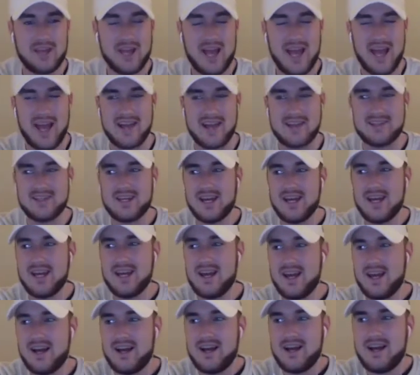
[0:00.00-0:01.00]
And
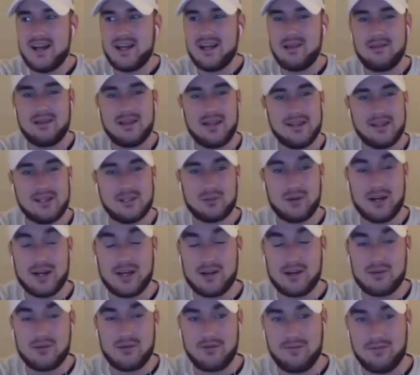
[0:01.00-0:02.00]
let the
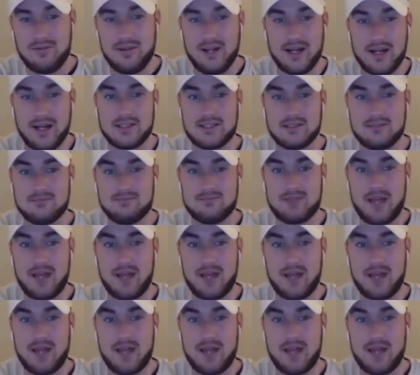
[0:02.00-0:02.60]
record reflect